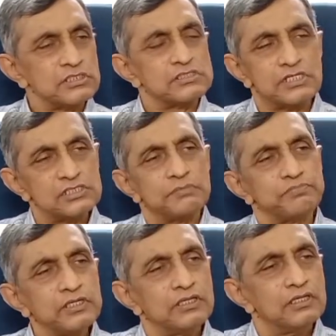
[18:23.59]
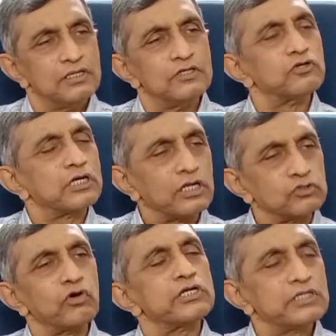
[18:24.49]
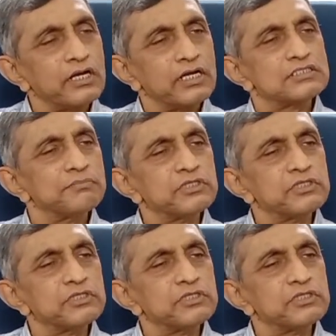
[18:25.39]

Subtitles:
They simply looked at authoritarianism.